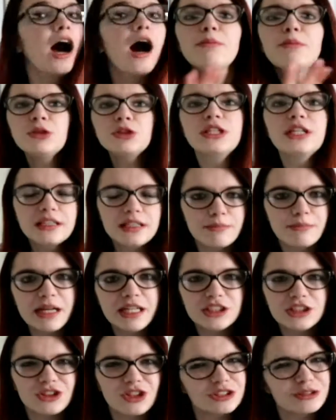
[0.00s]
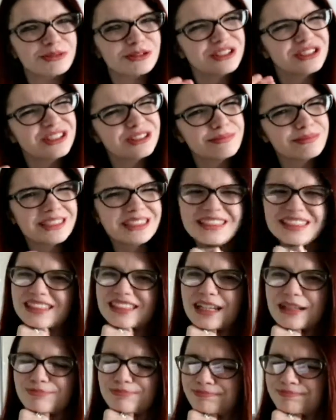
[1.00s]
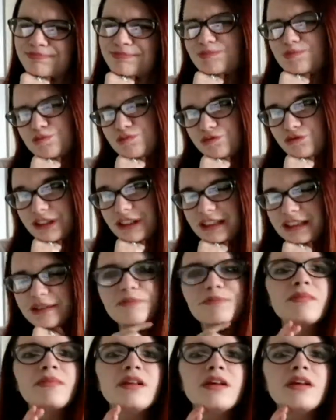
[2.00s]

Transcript: I'm not saying like major dodgy, but some things just like, really.